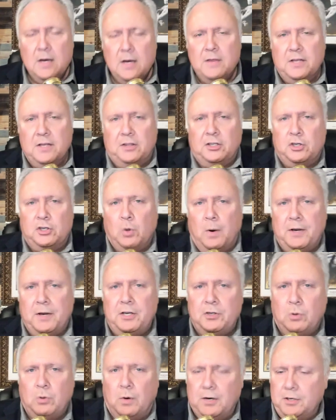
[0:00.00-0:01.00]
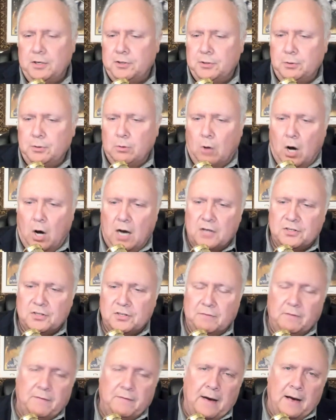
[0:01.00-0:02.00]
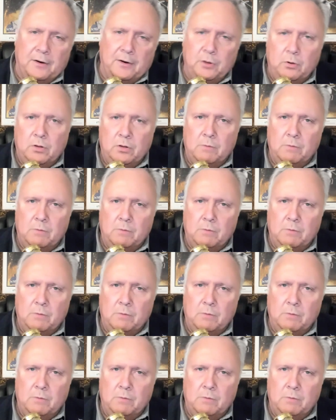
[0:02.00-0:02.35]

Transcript: that the 2022 loss of the Value